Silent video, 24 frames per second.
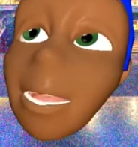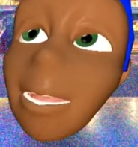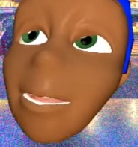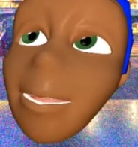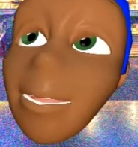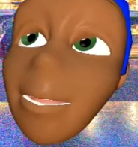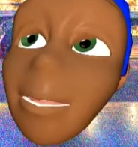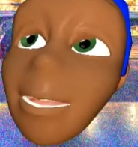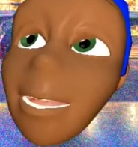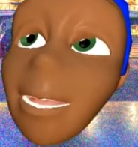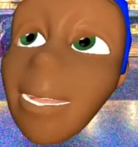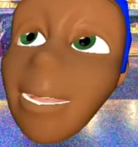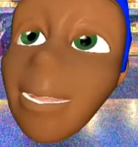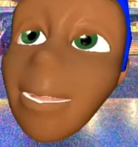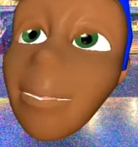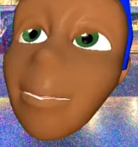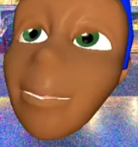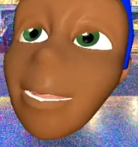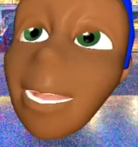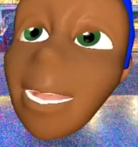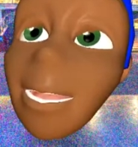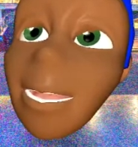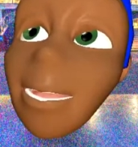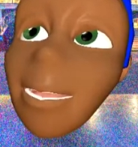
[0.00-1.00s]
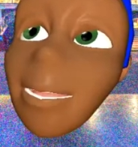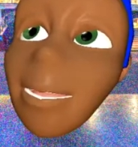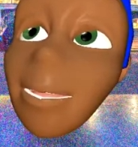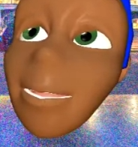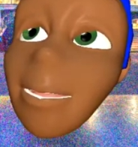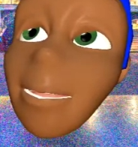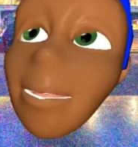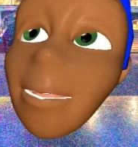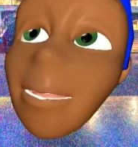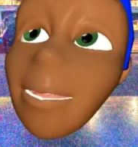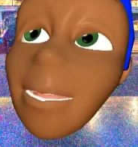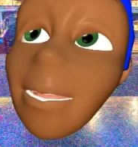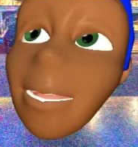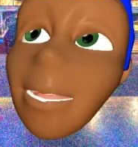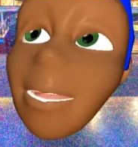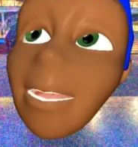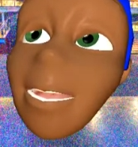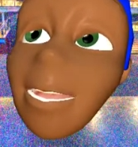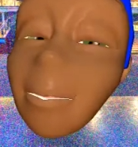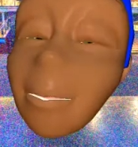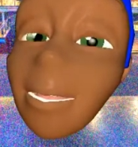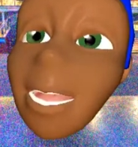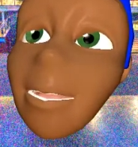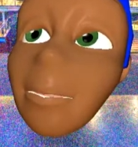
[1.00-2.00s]
So let's do that here.
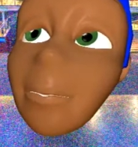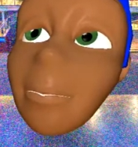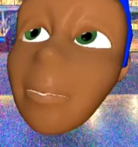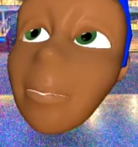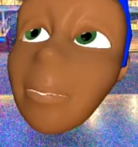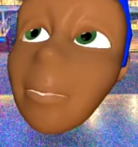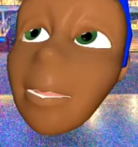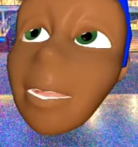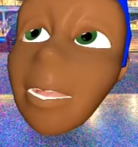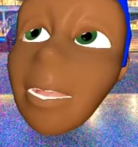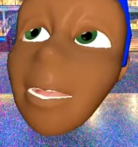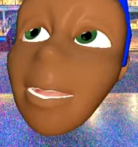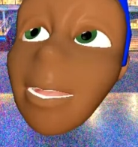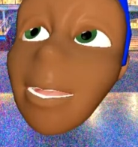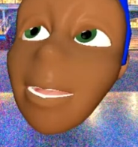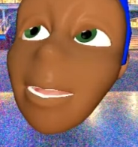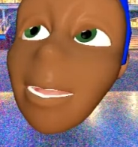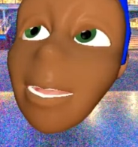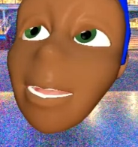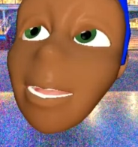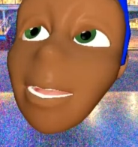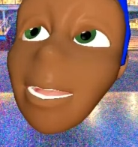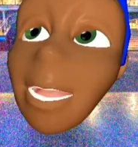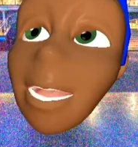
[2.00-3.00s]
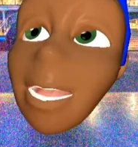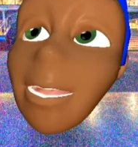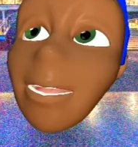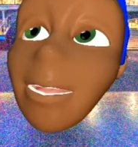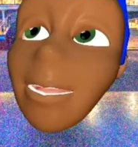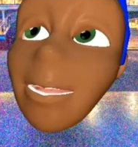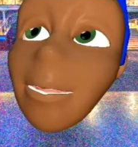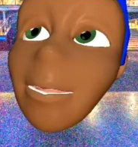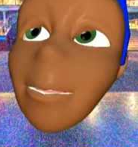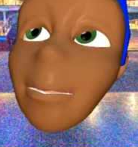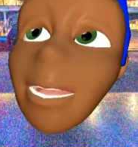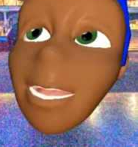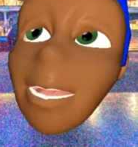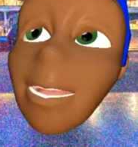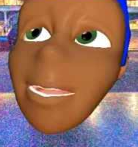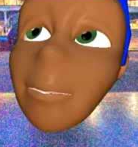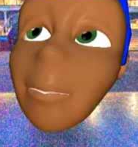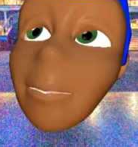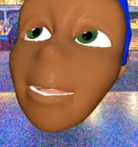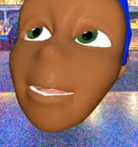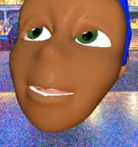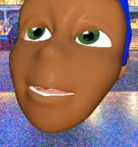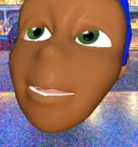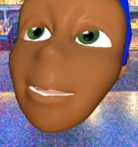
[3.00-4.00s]
So we have 1 and 2 next to one
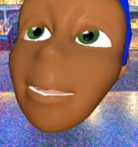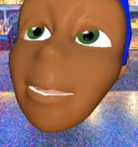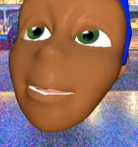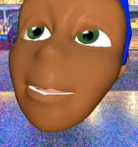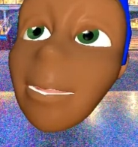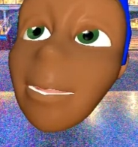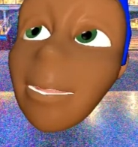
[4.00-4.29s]
another,